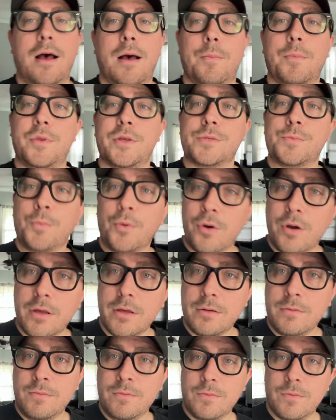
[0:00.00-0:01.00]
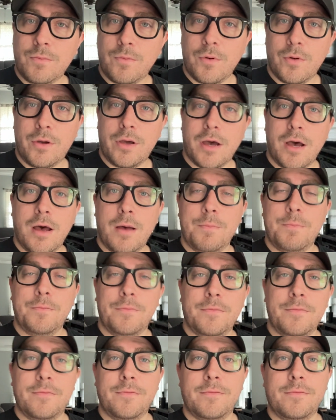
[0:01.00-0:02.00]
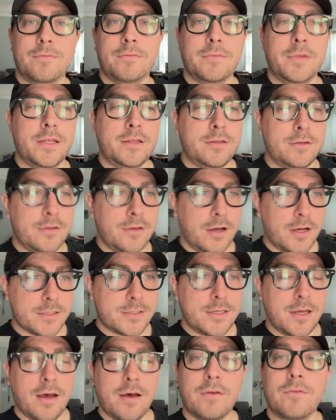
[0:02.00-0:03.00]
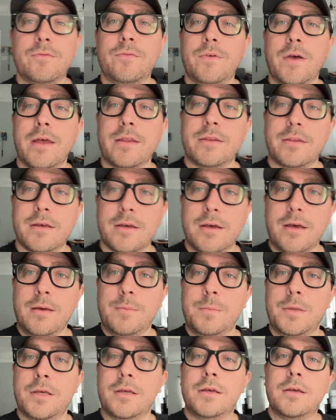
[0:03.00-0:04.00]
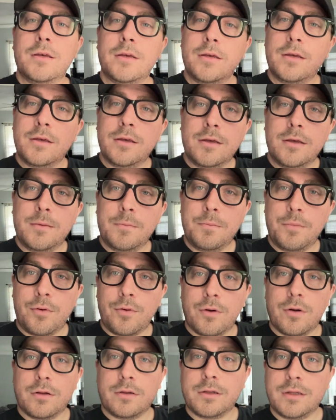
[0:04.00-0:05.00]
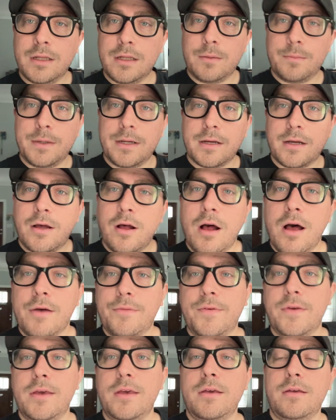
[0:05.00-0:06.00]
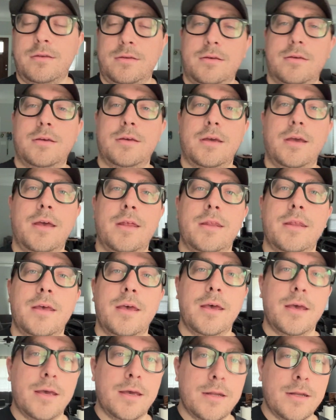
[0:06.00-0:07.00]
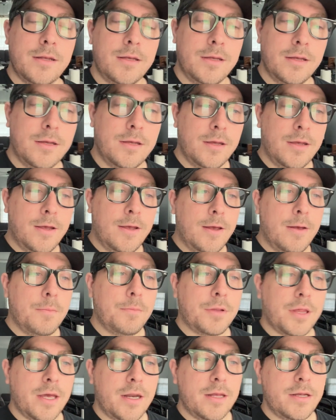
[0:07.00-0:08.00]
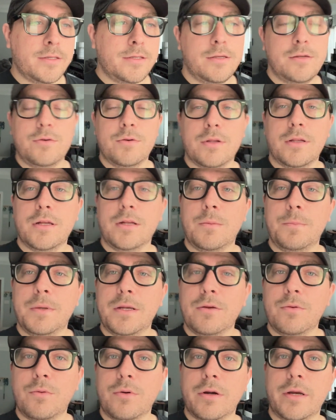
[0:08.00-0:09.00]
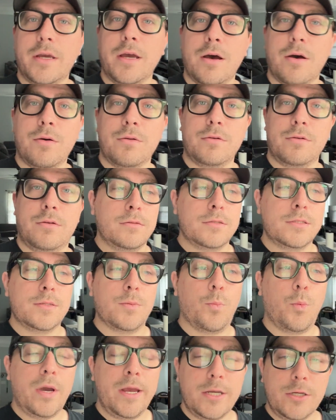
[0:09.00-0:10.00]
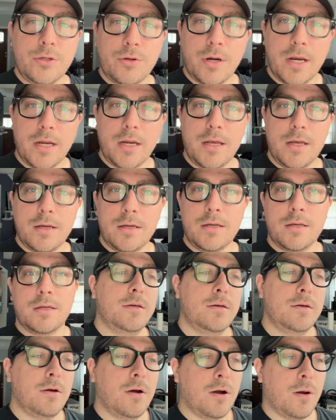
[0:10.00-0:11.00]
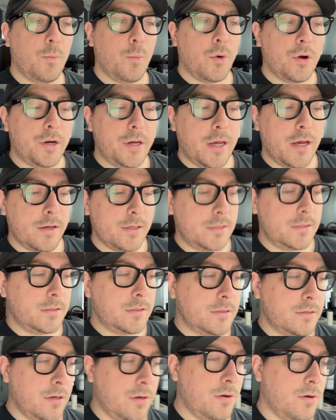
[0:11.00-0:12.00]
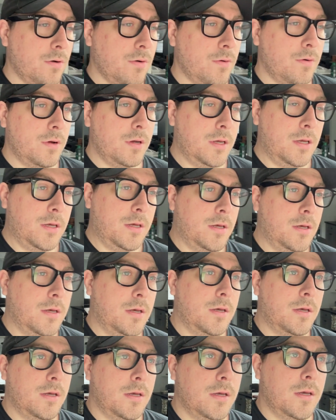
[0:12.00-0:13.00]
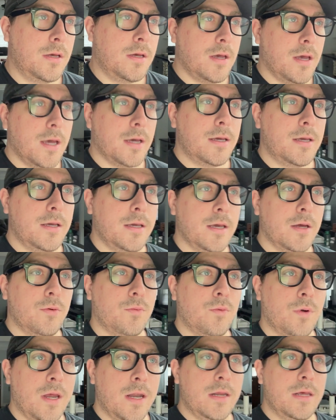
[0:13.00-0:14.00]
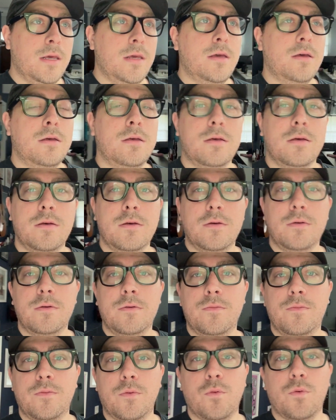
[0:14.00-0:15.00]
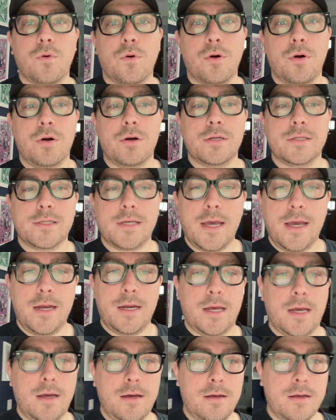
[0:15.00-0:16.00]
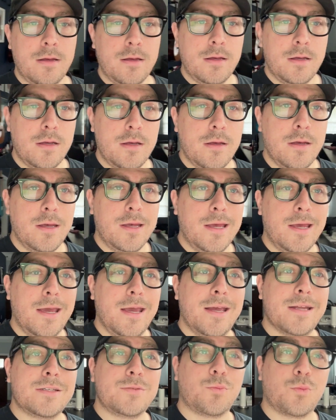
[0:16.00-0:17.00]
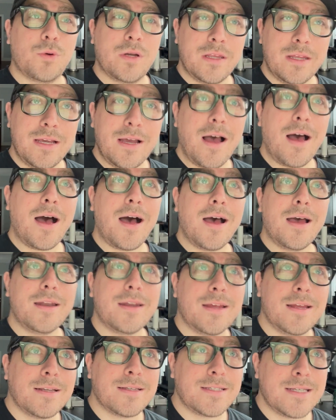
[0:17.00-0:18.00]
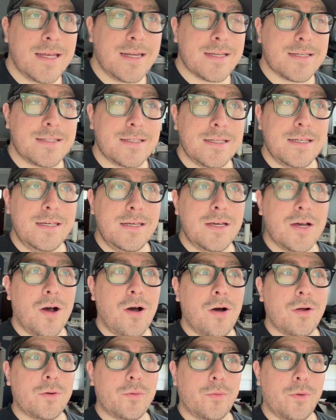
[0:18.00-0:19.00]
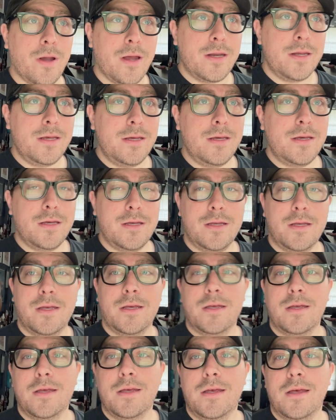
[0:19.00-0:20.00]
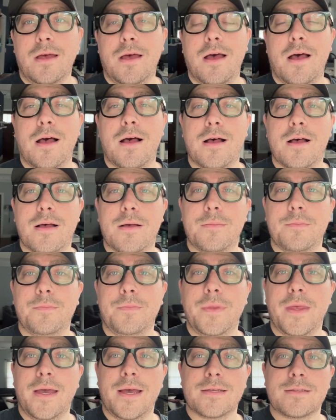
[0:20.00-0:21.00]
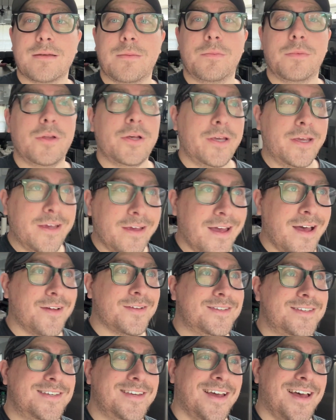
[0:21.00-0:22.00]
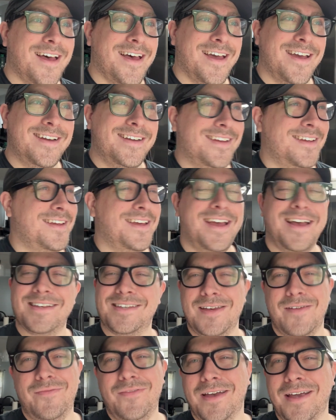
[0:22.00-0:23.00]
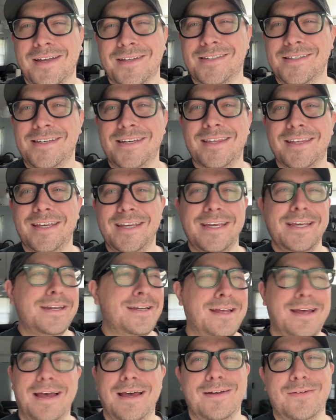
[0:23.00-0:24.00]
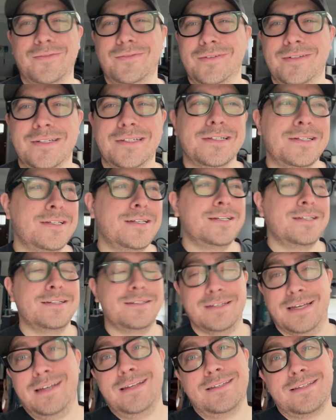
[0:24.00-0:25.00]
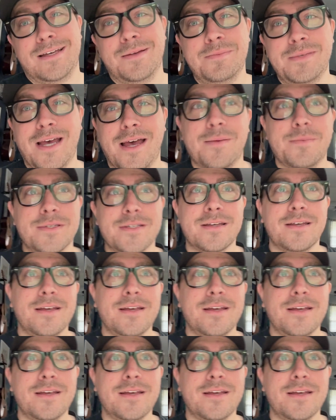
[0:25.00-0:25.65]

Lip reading: This morning, woke up, let the dogs out, fed them, poured a little bit of coffee, and then planning to do a little bit of workout, some weight training, arm workouts, so I can get ready for skating. It's really hot in Tennessee already, as I'm looking outside, as if I can see the heat. I don't, sometimes.